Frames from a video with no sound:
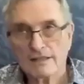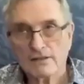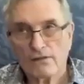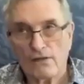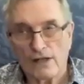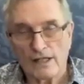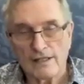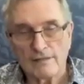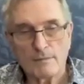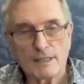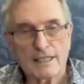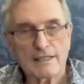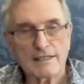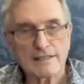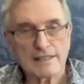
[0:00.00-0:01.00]
fun
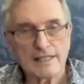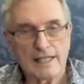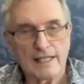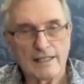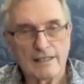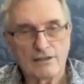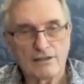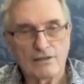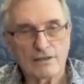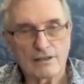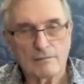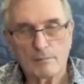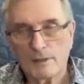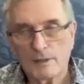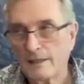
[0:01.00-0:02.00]
because then you
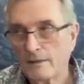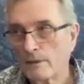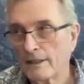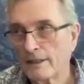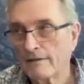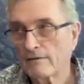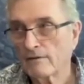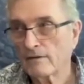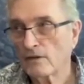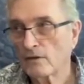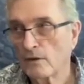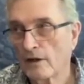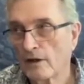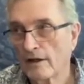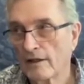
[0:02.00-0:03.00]
can be whatever
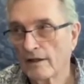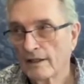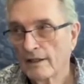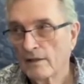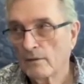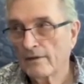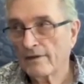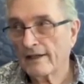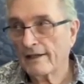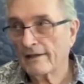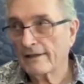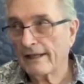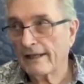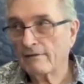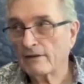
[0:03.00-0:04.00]
you are
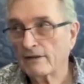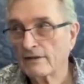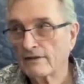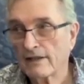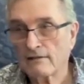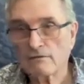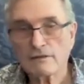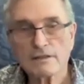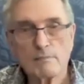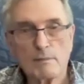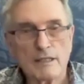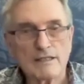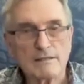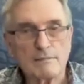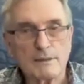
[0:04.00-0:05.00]
without having to take
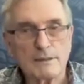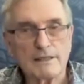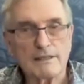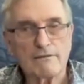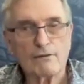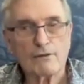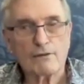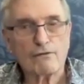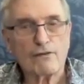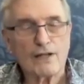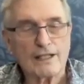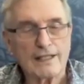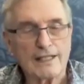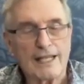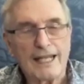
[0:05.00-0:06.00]
responsibility for
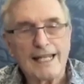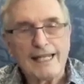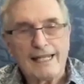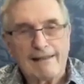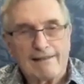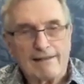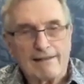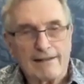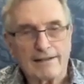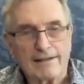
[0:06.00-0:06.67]
fucking anything.